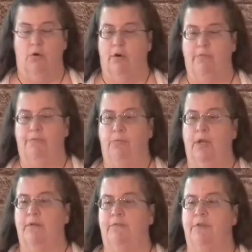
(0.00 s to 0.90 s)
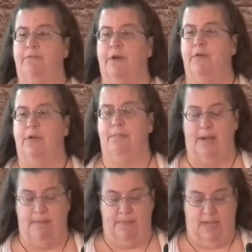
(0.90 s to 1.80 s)
or if one of you voted
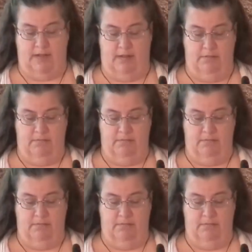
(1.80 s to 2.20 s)
by mail?